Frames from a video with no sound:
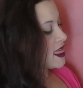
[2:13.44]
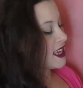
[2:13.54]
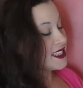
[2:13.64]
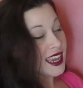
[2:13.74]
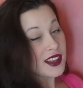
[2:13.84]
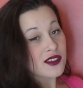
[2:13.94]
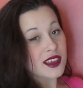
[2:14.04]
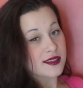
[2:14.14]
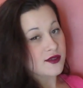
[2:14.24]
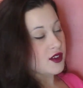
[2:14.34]
the title
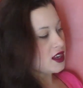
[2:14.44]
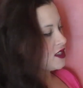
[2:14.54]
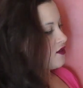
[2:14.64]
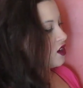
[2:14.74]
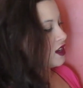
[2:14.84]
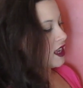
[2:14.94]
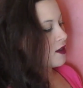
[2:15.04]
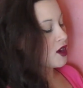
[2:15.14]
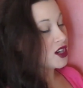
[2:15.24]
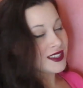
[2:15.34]
and the font of her
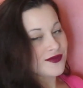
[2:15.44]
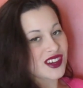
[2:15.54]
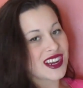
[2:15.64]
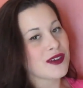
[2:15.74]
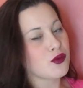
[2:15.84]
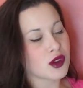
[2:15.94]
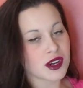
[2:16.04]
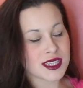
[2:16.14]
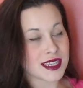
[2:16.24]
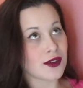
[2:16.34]
name are different, it
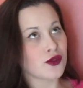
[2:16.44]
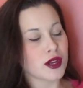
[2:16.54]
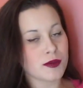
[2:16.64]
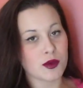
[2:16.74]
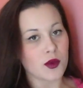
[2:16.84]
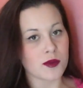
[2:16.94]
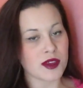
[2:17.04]
works incredibly well